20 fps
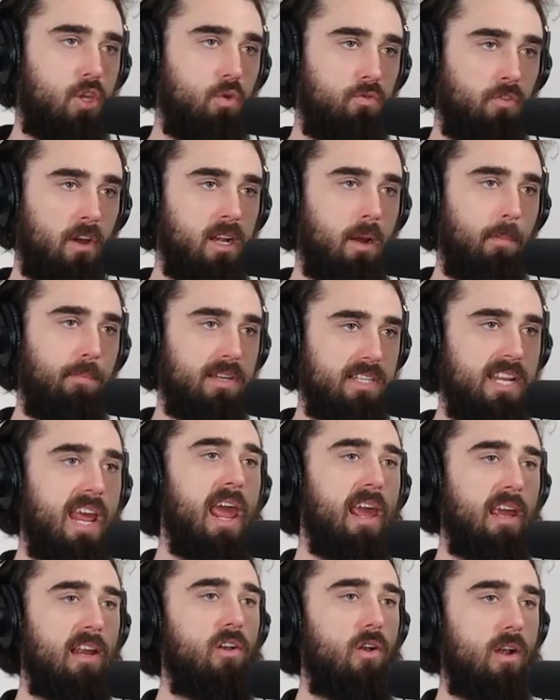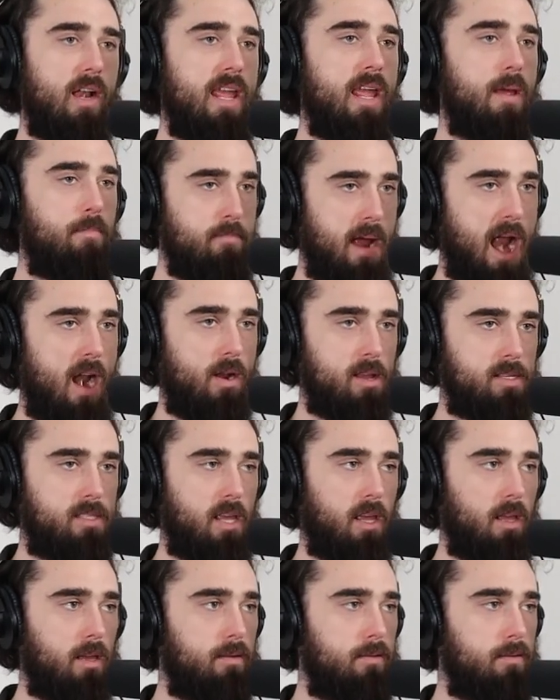You'd find it particularly
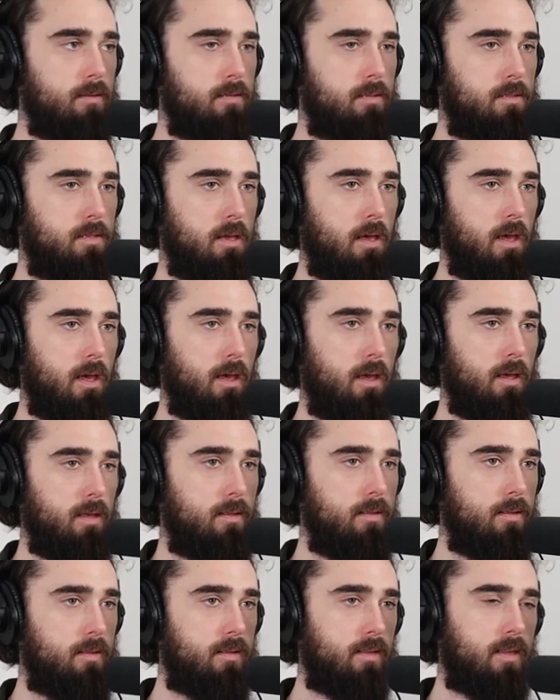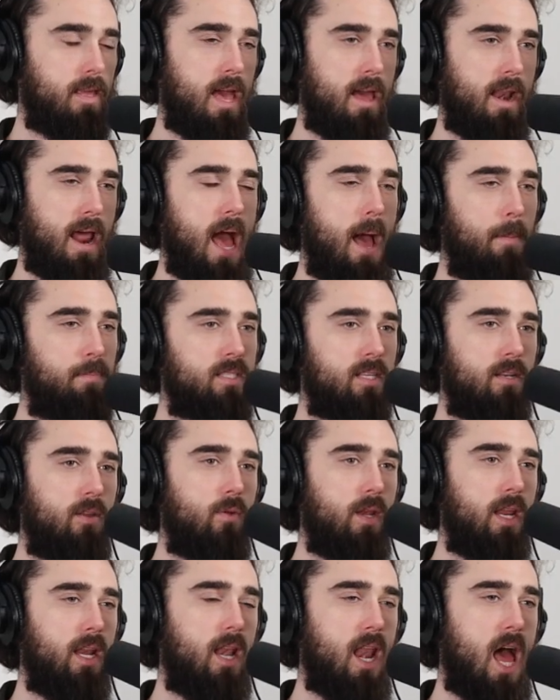embarrassing to get
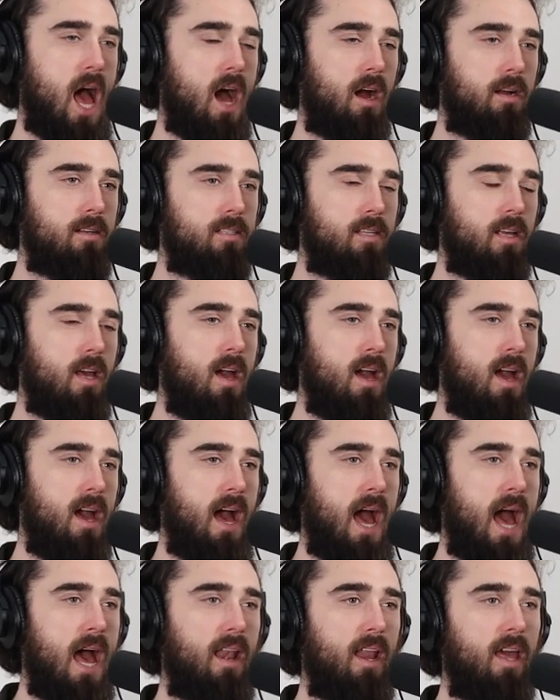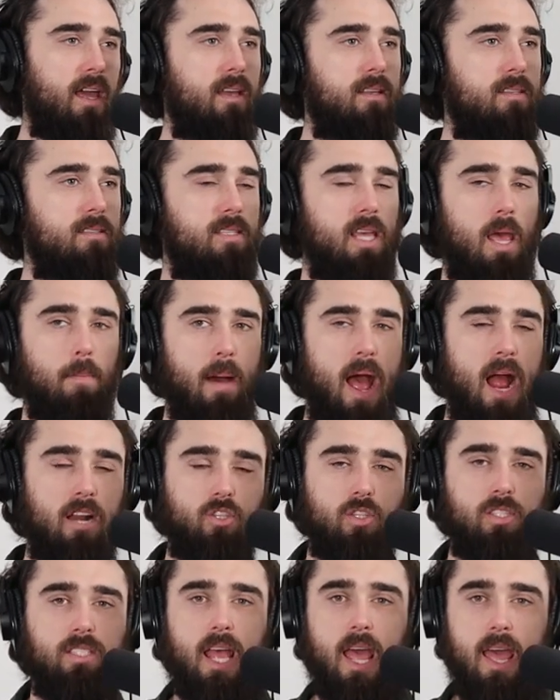absolutely locked at like St.
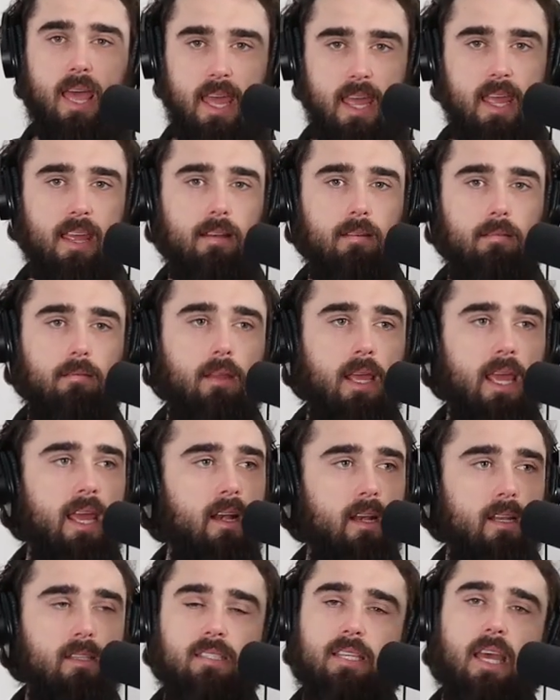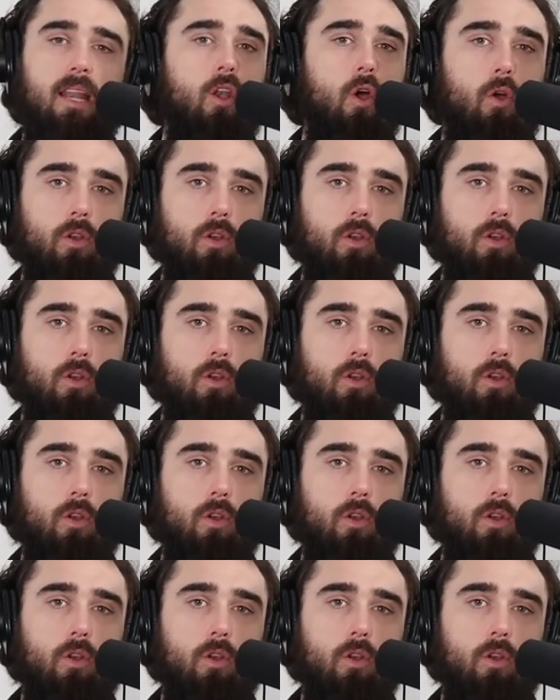Patrick's Day in England, say